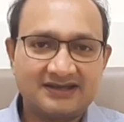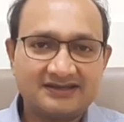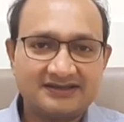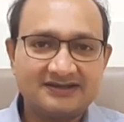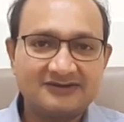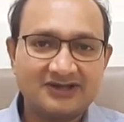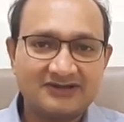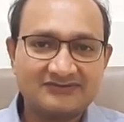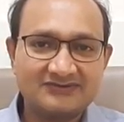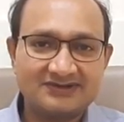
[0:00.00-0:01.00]
Hi, good
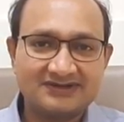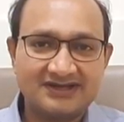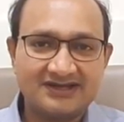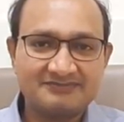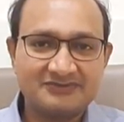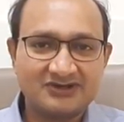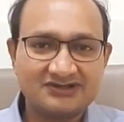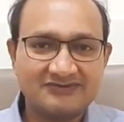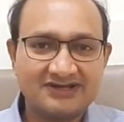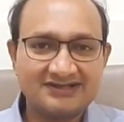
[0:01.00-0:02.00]
afternoon. I'm
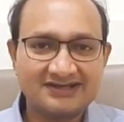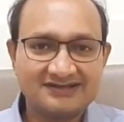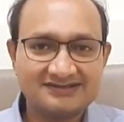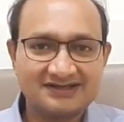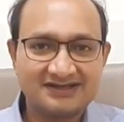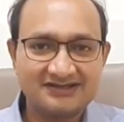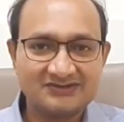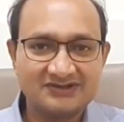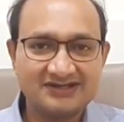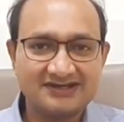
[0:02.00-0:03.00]
Dr. Vadiraj,
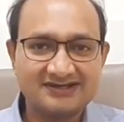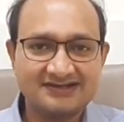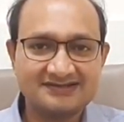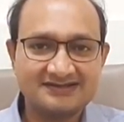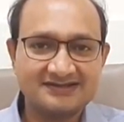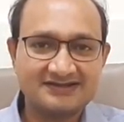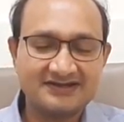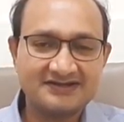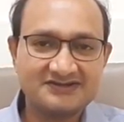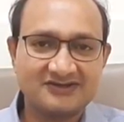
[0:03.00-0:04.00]
HOD and consultant
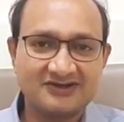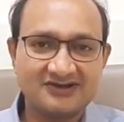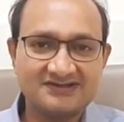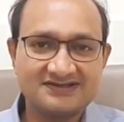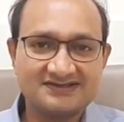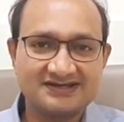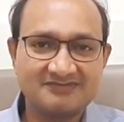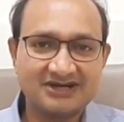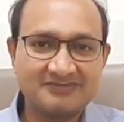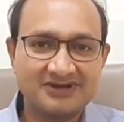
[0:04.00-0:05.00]
radiation oncologist at
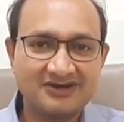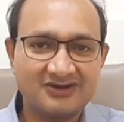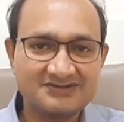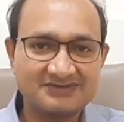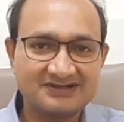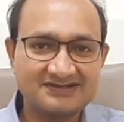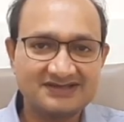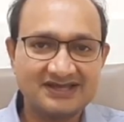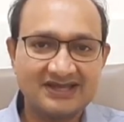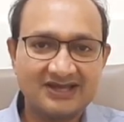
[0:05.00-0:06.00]
Manipal
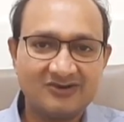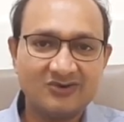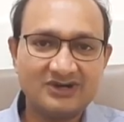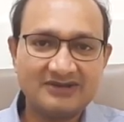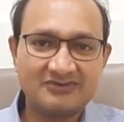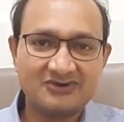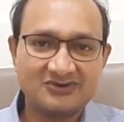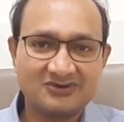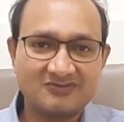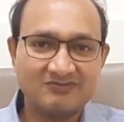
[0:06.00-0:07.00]
Hospitals, Old Airport
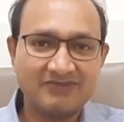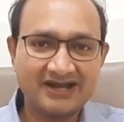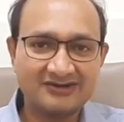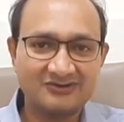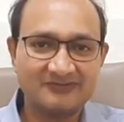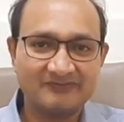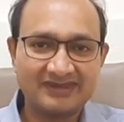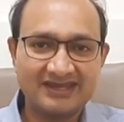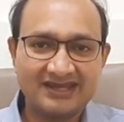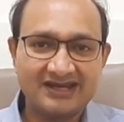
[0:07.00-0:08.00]
Road, Bangalore.
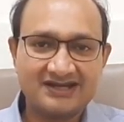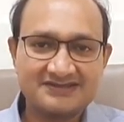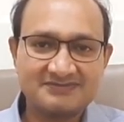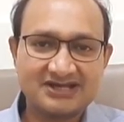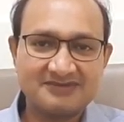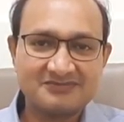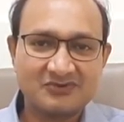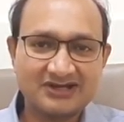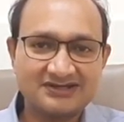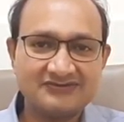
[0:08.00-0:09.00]
It has become
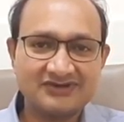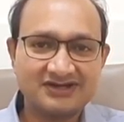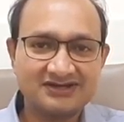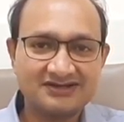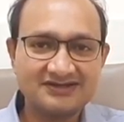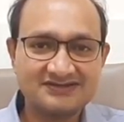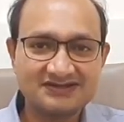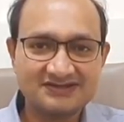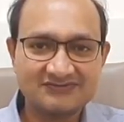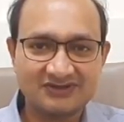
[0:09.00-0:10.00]
quite difficult these
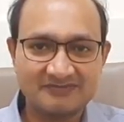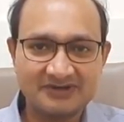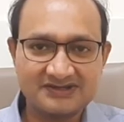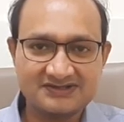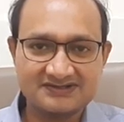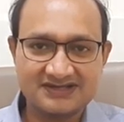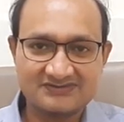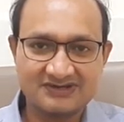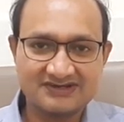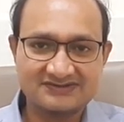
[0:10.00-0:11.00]
days for the patients
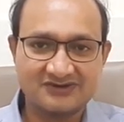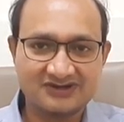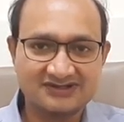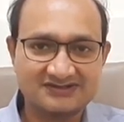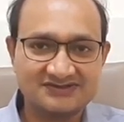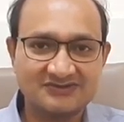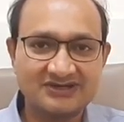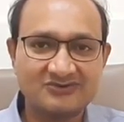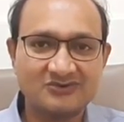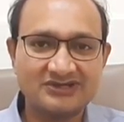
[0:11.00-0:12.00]
as well as doctors
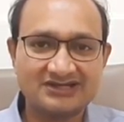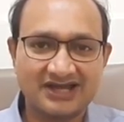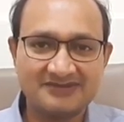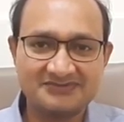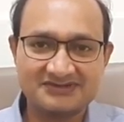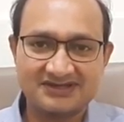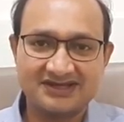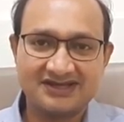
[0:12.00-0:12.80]
during COVID times